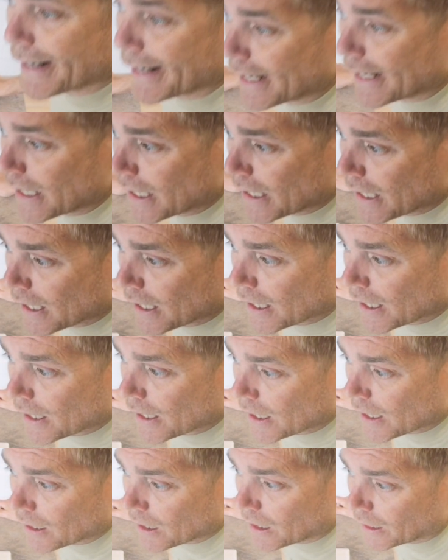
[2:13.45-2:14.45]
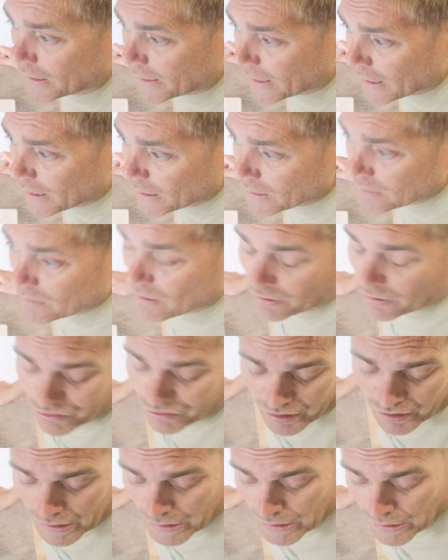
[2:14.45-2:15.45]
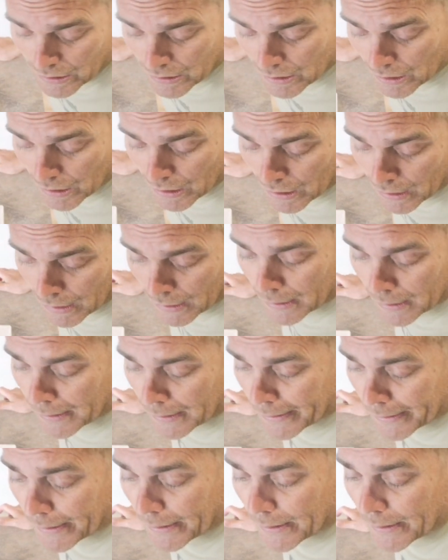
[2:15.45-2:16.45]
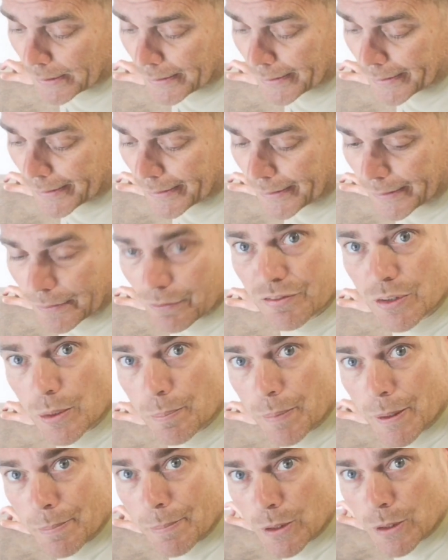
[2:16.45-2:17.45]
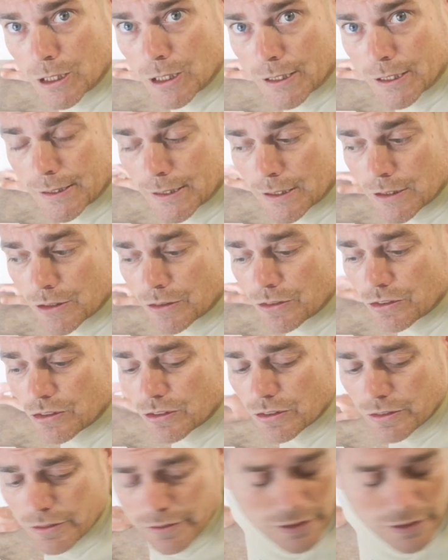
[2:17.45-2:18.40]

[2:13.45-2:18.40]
Again, I've seen a few people cooking those.